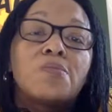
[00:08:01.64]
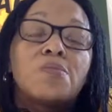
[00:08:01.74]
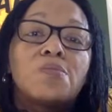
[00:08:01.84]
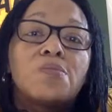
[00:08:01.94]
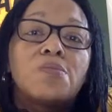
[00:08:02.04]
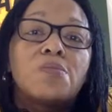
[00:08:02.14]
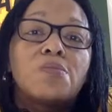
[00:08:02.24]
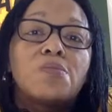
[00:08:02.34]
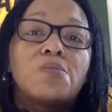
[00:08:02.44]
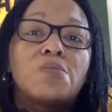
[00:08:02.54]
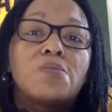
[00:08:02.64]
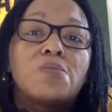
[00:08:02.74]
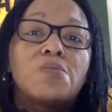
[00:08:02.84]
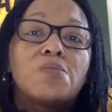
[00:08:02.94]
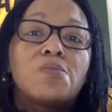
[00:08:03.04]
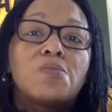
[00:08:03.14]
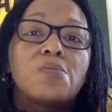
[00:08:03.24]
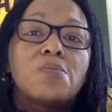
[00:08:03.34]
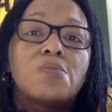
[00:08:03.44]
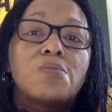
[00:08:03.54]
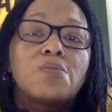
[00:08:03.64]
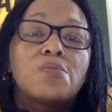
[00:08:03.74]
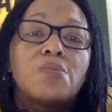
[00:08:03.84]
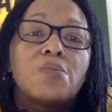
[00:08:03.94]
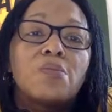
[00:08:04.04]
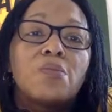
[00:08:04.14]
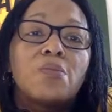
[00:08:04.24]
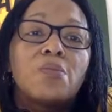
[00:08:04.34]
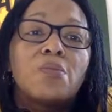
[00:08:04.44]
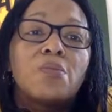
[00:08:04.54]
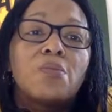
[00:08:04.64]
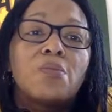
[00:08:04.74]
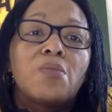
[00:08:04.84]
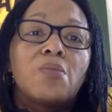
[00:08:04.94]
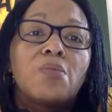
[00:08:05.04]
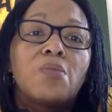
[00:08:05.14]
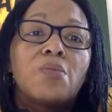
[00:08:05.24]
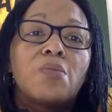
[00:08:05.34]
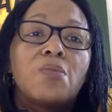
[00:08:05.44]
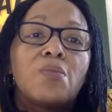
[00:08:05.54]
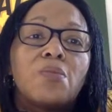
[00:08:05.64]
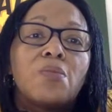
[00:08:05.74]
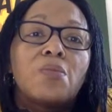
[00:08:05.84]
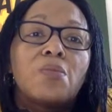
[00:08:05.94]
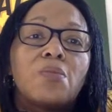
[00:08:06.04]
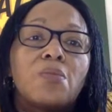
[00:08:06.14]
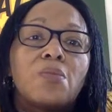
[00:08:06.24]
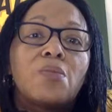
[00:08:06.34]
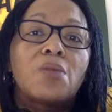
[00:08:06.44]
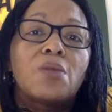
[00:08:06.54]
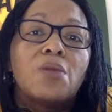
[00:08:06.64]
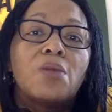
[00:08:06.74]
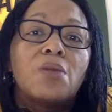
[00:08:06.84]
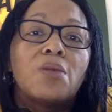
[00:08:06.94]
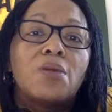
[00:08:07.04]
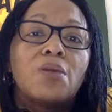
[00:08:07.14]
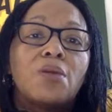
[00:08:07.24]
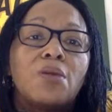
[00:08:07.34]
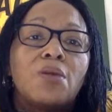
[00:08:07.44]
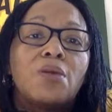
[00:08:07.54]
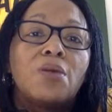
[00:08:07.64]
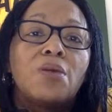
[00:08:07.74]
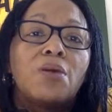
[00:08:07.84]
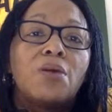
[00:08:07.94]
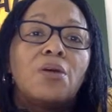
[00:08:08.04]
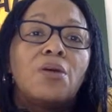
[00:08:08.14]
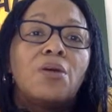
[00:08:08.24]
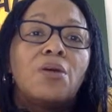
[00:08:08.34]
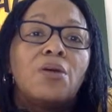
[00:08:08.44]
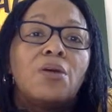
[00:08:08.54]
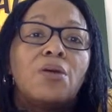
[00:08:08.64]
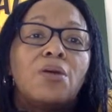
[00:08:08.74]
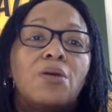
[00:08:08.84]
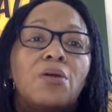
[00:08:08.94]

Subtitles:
(silent)